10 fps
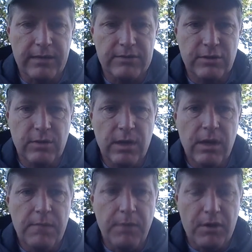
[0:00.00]
So
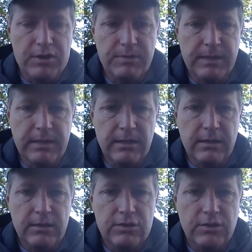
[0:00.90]
pause me,
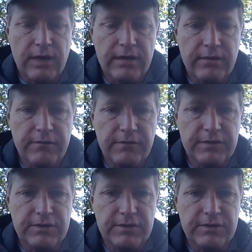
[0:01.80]
try to fix